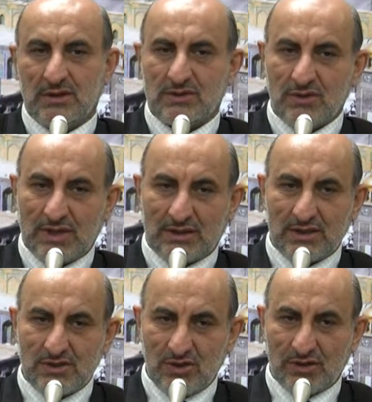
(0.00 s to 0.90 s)
So that
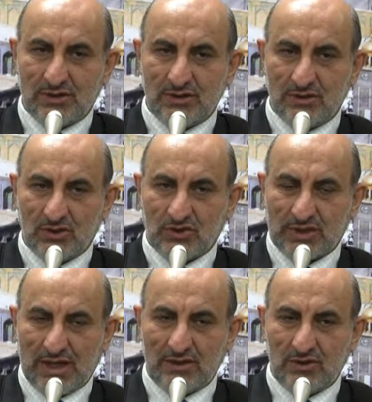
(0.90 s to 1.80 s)
is not
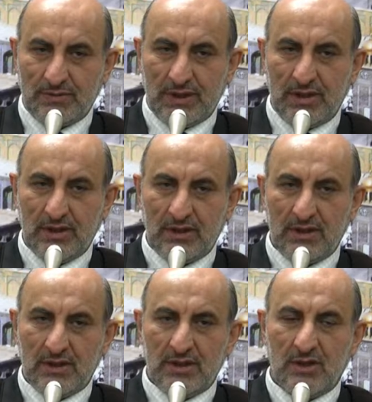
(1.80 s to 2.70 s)
right to be
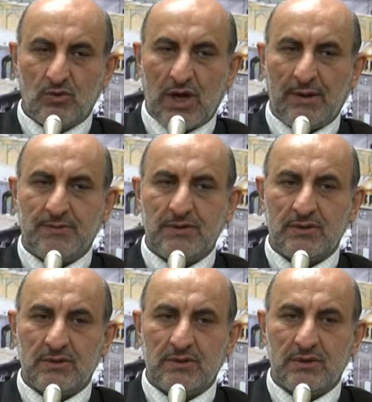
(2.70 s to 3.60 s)
wiped.
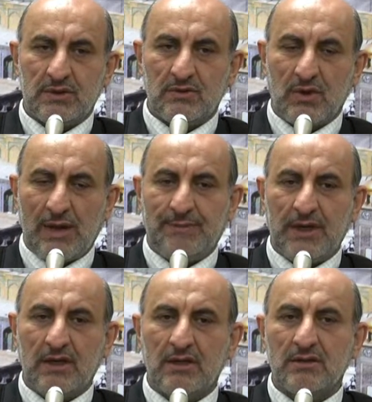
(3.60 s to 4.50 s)

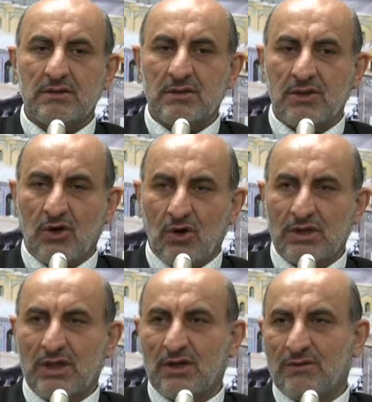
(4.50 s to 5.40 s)
Wiping, the
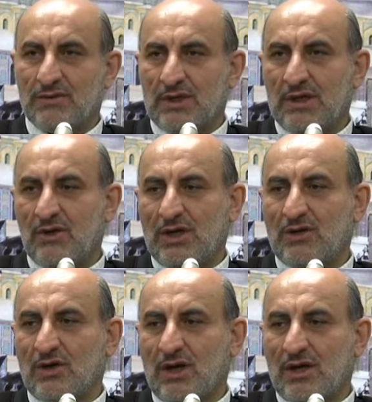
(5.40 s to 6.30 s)
order of the
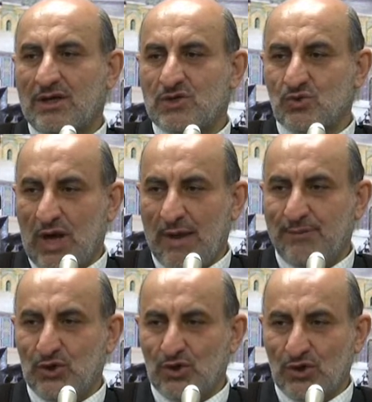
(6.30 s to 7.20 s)
Holy Quran is
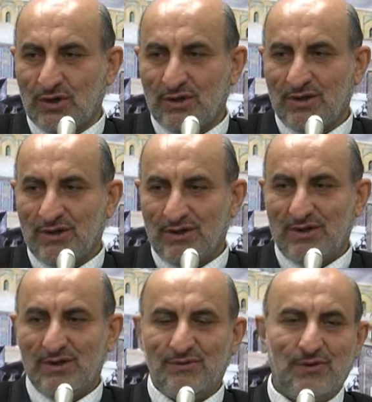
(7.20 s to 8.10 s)
wipe your
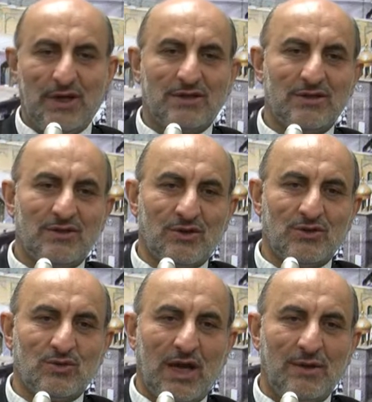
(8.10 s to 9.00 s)
feet,
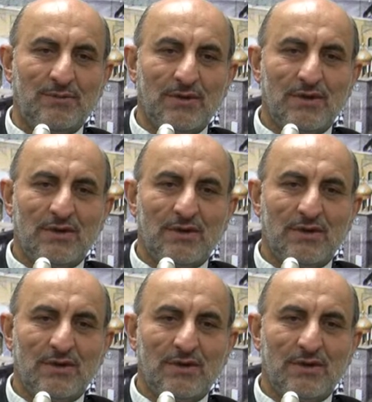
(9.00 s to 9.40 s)
not wipe